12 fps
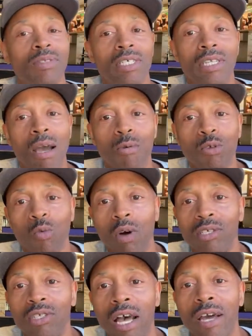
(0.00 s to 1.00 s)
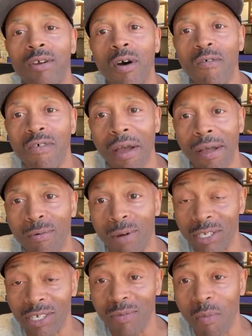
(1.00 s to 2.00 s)
That was one sign off, right?
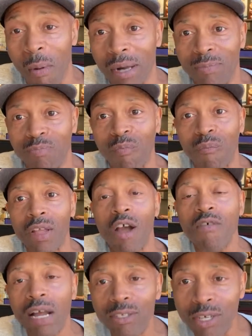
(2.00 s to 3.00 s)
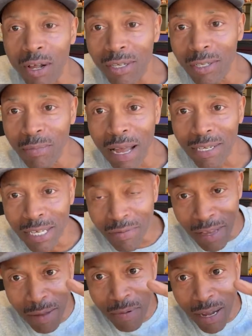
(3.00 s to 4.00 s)
Was it? All right, y'all. This is Matt
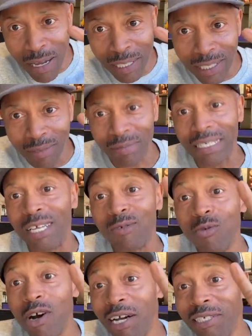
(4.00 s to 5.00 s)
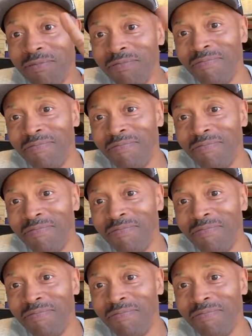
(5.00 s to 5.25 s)
DVPs. Peace. That's one.